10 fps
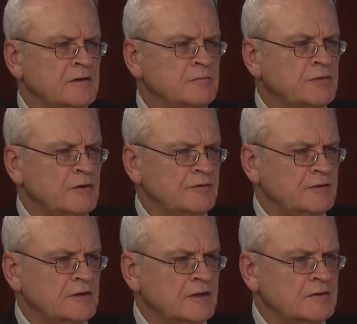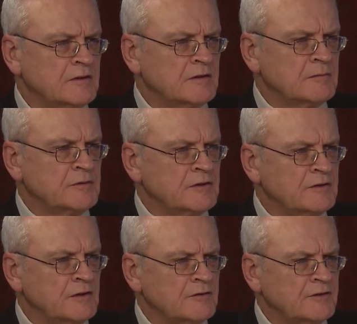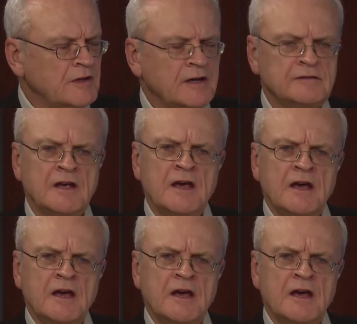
imposing that millionaire's tax.